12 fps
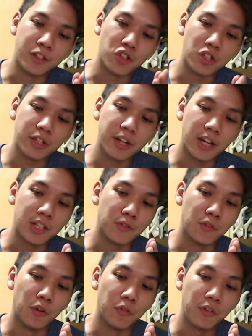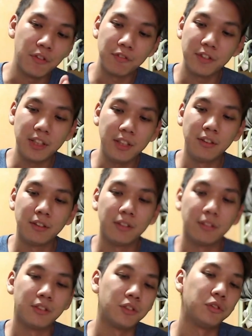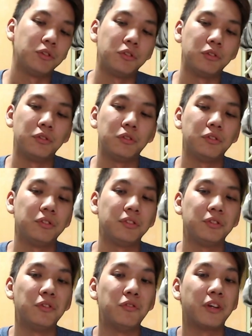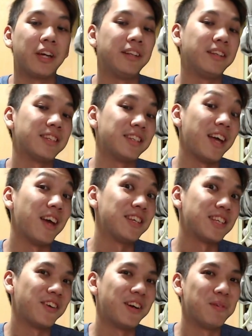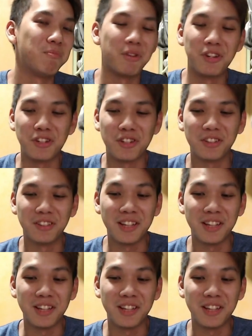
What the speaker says: GTS 450. So don't forget there's a SLI bridge here.